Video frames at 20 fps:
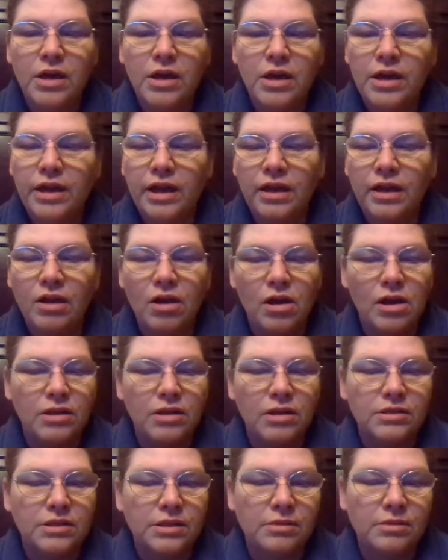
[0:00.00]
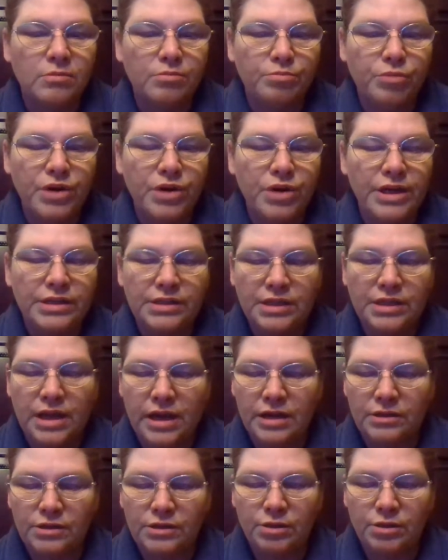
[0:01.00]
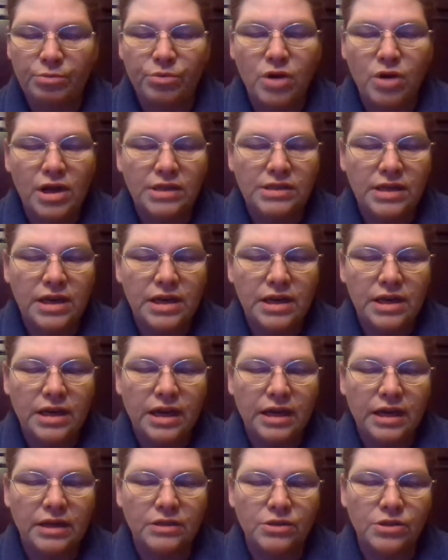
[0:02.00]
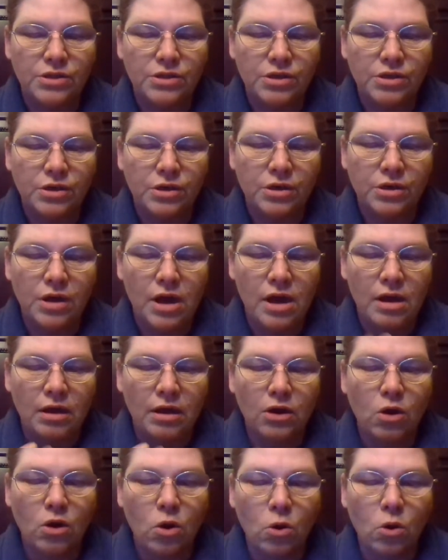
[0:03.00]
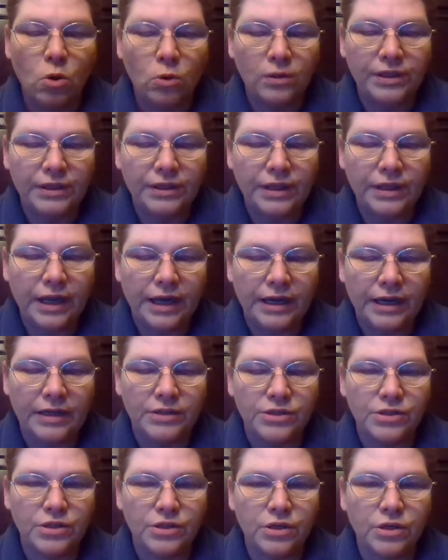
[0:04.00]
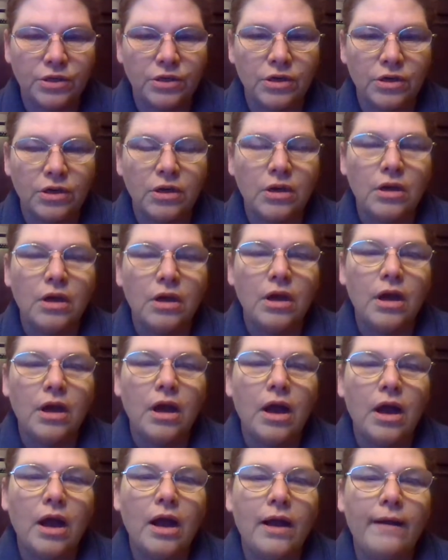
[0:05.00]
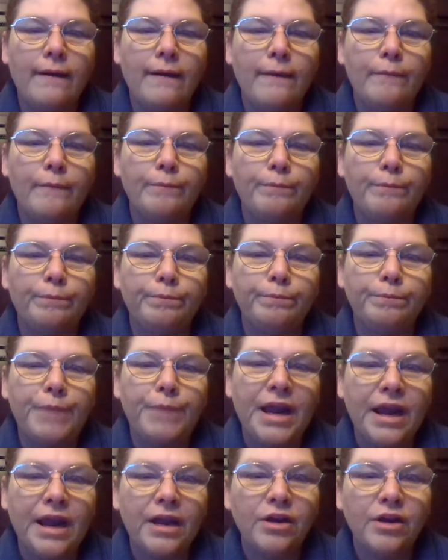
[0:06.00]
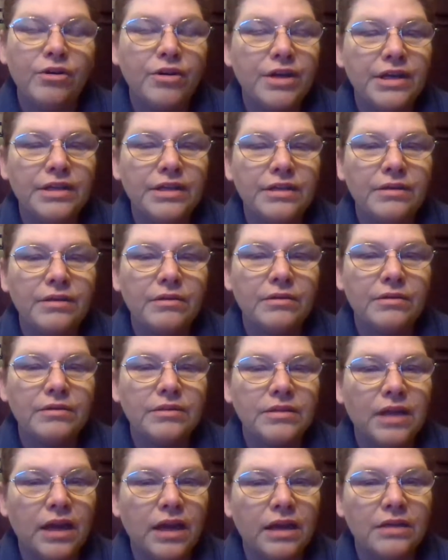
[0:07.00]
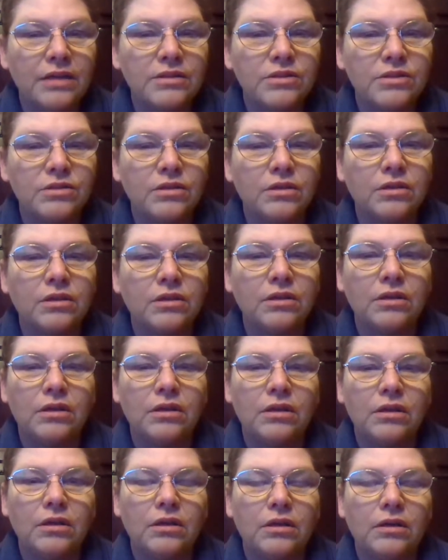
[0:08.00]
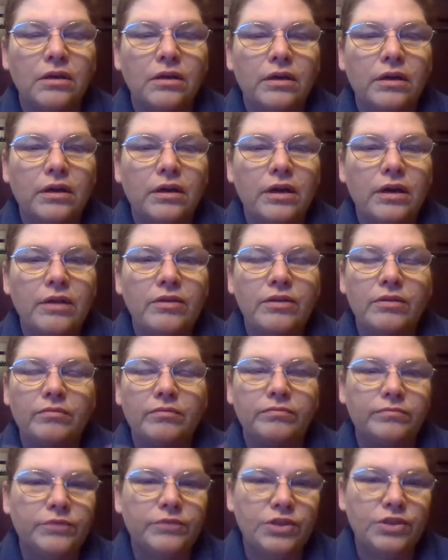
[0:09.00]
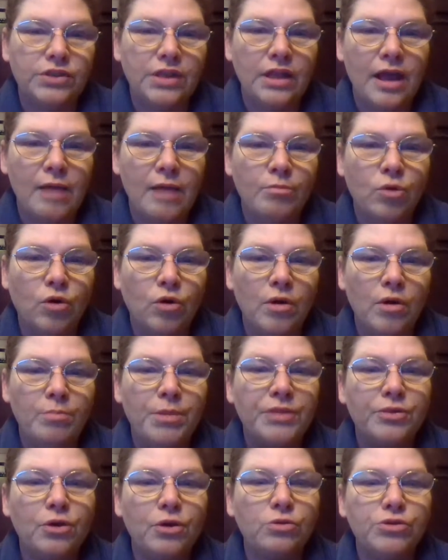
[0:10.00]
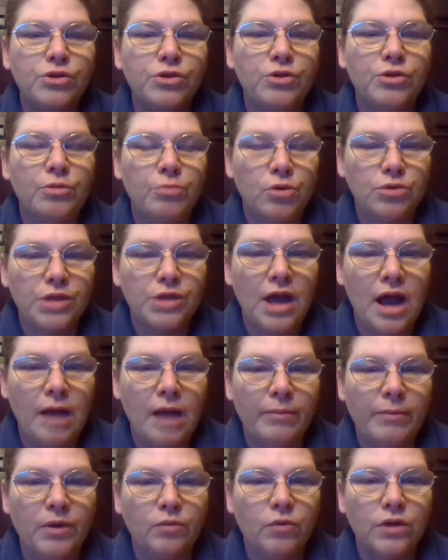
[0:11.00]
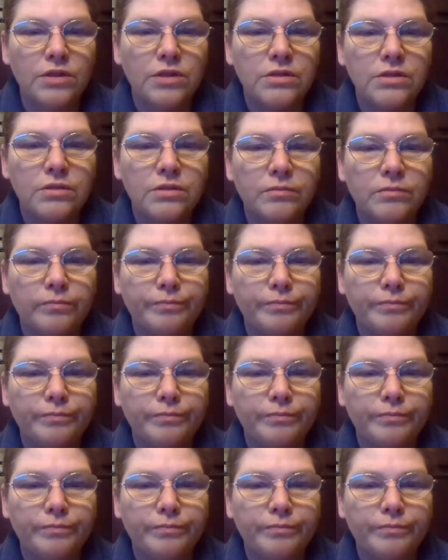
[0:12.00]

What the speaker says: can cause breast cancer, prostate cancer, colon cancer, pancreas cancer, and there's a lot more, but those are the most common ones.